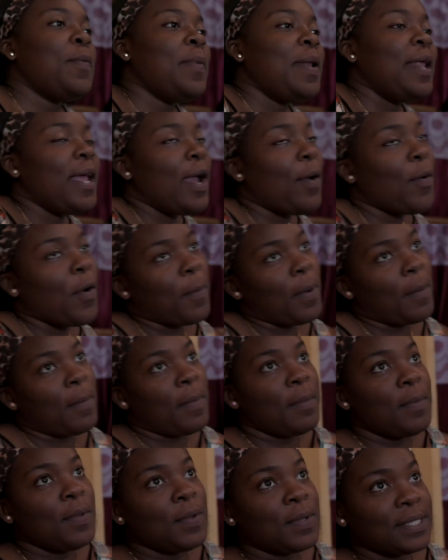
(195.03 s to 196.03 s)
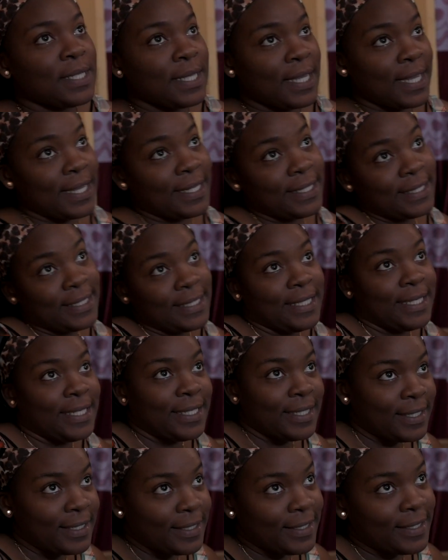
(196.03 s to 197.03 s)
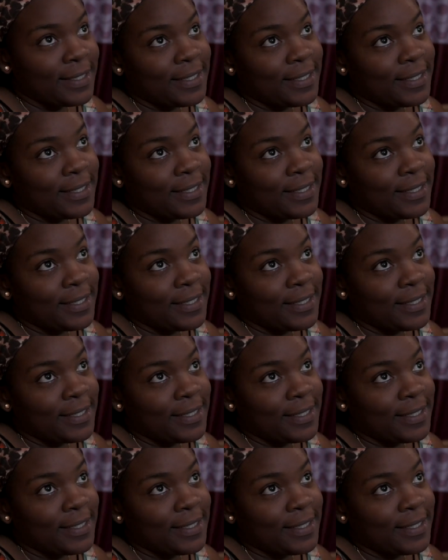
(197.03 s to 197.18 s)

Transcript: I'm there, I work on my music and things.